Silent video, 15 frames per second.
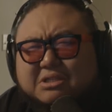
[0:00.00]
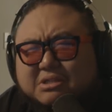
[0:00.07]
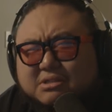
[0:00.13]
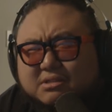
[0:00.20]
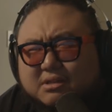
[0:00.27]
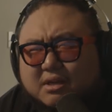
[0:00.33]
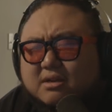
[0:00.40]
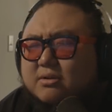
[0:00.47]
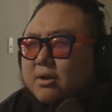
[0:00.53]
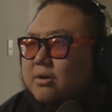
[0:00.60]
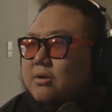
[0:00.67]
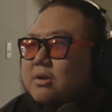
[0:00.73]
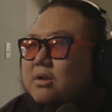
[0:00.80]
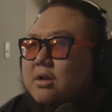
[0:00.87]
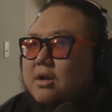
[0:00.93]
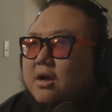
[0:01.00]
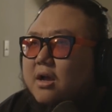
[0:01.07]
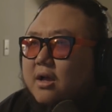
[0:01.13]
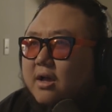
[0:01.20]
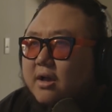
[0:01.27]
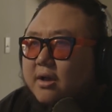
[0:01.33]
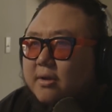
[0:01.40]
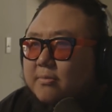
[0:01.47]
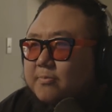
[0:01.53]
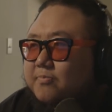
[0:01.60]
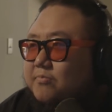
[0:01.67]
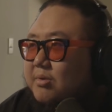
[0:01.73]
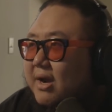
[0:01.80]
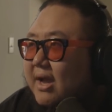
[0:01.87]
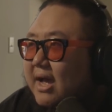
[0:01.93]
Is it? I don't know.
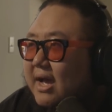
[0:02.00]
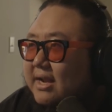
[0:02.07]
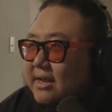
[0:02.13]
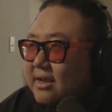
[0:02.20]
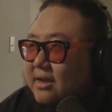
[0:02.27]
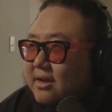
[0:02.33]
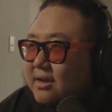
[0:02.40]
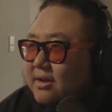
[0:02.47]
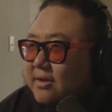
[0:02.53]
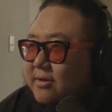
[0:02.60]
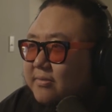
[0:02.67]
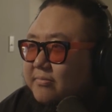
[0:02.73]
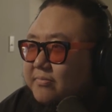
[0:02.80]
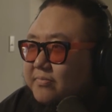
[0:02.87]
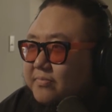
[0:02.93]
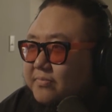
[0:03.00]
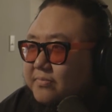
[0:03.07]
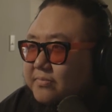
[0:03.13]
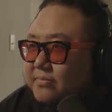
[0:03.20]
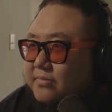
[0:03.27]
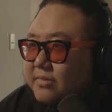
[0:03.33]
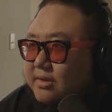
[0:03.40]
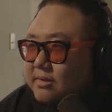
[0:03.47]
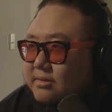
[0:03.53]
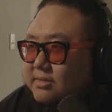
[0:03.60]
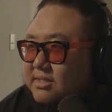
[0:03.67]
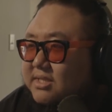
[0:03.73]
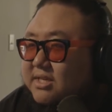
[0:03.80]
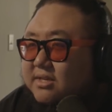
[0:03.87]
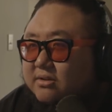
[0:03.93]
By adding
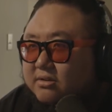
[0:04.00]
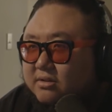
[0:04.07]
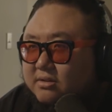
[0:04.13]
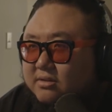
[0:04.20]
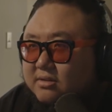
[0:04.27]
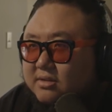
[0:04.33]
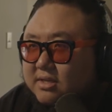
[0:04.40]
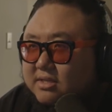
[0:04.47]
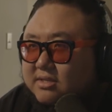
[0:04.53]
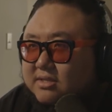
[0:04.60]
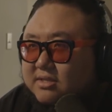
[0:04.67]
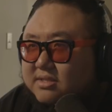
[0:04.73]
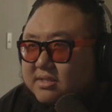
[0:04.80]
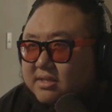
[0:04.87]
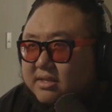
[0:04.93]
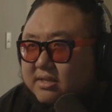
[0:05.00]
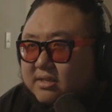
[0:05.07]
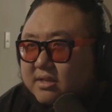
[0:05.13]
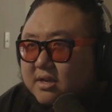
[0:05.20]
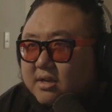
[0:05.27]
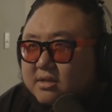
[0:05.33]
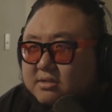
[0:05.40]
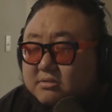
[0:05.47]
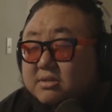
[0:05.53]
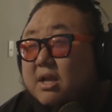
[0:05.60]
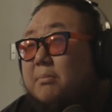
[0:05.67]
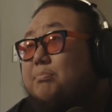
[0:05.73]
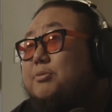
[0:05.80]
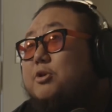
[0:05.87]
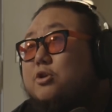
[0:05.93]
teal into the scene, so
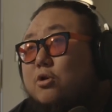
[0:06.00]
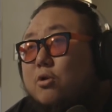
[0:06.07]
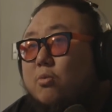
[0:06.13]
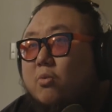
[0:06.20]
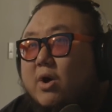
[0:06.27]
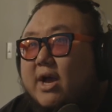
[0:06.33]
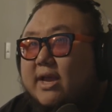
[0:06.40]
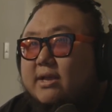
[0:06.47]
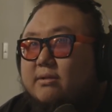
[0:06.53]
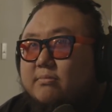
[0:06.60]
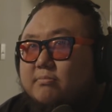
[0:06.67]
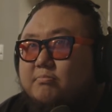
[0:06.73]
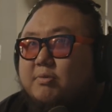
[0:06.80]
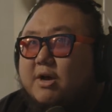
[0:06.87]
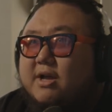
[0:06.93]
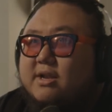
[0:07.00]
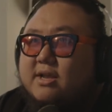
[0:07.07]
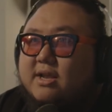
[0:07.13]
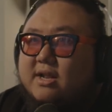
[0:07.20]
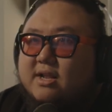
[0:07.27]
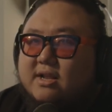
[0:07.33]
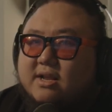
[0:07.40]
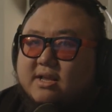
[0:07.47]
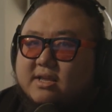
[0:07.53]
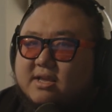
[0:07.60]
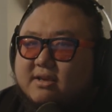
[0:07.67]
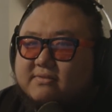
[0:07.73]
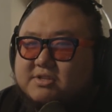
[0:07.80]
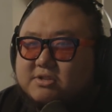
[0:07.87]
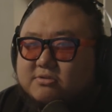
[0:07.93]
it's not pure white, but it
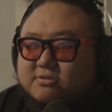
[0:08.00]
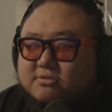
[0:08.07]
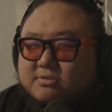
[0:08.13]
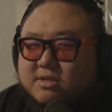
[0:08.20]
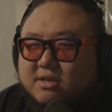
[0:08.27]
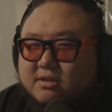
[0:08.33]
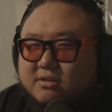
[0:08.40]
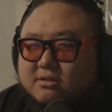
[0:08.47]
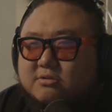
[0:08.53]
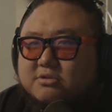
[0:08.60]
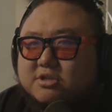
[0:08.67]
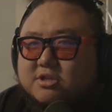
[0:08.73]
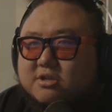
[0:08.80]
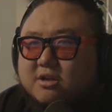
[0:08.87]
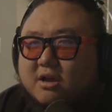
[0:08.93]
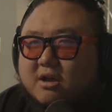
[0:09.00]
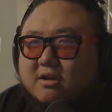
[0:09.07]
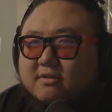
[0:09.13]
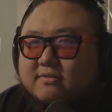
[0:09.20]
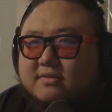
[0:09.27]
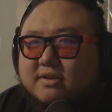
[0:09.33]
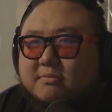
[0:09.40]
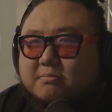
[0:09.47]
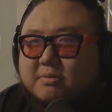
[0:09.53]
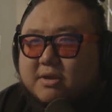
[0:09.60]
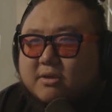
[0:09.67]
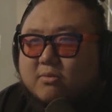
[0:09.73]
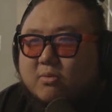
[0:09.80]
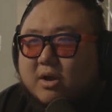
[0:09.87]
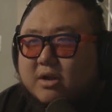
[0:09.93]
gives you the illusion of it
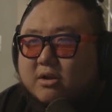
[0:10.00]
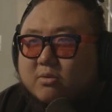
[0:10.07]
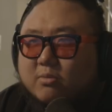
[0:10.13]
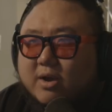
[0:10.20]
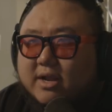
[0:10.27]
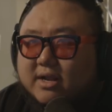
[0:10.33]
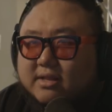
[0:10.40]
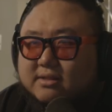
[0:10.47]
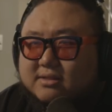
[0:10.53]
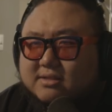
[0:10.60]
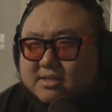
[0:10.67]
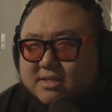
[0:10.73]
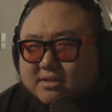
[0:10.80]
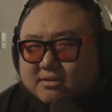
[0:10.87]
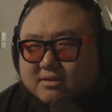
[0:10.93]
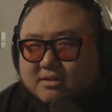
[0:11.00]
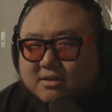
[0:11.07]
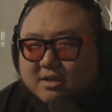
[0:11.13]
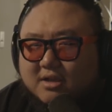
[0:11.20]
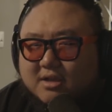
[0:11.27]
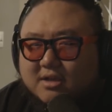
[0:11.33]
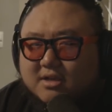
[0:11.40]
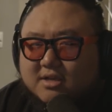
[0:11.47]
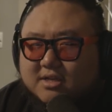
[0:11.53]
being white on white, and teal